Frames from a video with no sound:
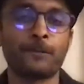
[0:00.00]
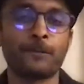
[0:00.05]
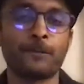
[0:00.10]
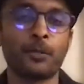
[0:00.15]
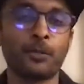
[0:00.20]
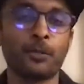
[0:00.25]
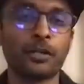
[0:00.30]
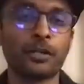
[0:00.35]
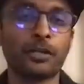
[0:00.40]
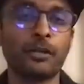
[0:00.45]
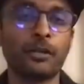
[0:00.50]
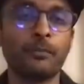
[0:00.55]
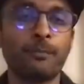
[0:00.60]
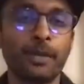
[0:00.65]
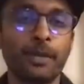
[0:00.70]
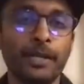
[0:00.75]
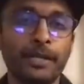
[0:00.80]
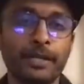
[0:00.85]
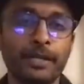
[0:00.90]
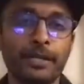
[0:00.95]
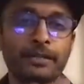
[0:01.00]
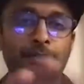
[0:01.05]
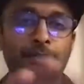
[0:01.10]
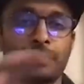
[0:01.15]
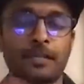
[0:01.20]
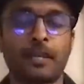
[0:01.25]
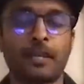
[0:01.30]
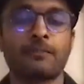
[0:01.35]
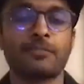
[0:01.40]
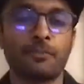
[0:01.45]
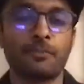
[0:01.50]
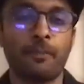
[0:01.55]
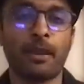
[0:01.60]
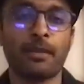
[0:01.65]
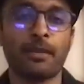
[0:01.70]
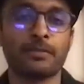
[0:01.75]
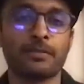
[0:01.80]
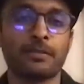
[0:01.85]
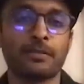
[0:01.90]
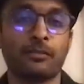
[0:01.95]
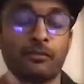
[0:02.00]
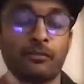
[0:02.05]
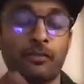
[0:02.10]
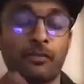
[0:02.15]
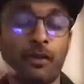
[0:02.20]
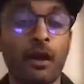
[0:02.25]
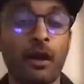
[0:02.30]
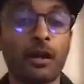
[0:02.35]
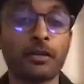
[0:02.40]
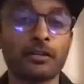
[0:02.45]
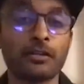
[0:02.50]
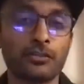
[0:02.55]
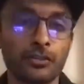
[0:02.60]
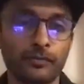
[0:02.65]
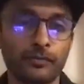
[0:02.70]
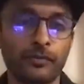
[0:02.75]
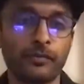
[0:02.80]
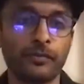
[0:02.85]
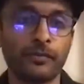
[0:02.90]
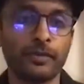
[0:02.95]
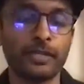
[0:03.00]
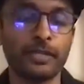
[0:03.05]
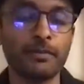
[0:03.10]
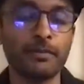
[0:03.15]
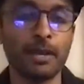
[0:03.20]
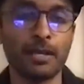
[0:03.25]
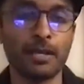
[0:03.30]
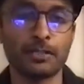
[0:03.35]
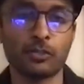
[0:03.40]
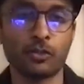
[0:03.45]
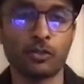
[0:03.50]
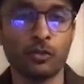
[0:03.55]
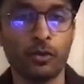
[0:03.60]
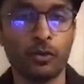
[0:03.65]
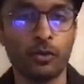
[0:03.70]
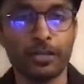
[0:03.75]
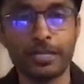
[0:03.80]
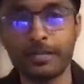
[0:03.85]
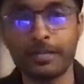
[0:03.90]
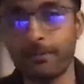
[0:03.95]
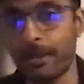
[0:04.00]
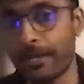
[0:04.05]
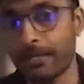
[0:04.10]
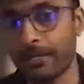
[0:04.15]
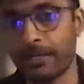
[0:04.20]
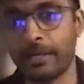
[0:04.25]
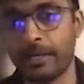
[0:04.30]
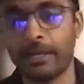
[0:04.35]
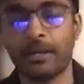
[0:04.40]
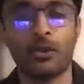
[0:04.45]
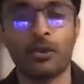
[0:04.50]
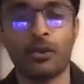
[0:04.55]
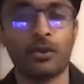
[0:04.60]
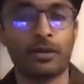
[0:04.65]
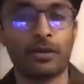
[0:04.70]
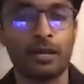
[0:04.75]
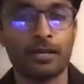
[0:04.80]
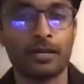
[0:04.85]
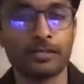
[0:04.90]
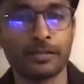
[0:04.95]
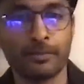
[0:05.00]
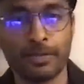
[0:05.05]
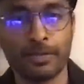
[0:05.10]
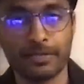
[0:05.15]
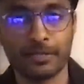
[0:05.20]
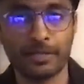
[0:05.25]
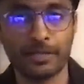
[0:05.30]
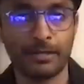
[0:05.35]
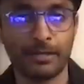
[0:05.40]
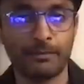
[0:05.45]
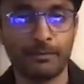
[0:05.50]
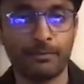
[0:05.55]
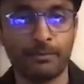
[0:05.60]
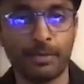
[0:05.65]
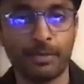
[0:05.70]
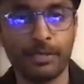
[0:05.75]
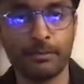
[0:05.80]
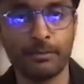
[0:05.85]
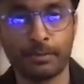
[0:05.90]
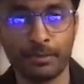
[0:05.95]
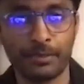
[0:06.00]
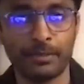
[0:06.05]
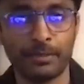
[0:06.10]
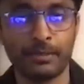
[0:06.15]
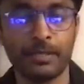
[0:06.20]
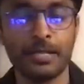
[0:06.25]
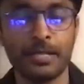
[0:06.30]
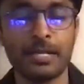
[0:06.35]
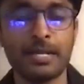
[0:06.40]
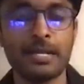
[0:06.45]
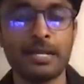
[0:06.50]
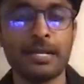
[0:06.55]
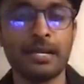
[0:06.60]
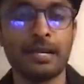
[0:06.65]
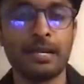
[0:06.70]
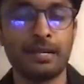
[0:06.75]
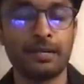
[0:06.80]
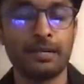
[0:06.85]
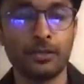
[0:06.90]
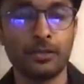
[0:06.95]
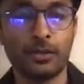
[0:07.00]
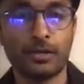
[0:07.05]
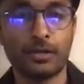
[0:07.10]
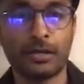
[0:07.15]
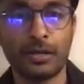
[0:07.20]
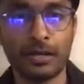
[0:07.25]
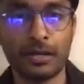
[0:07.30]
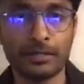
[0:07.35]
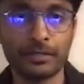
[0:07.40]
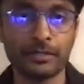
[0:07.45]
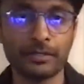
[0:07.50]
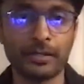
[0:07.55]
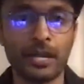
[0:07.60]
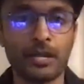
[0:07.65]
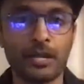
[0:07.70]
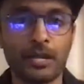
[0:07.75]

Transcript: you're not competing in the same space of hundreds of emails who are emailing or SMSing people and you're cluttered.